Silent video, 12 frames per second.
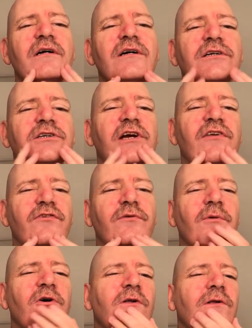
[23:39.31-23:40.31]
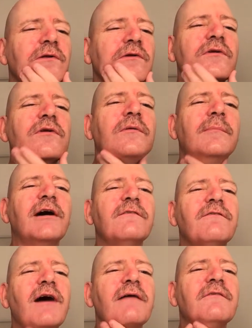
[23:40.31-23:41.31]
adjustable, at about
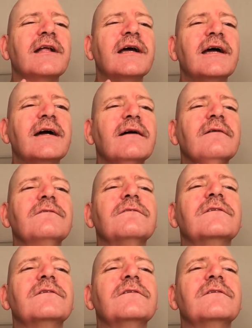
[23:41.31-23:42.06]
five and a half.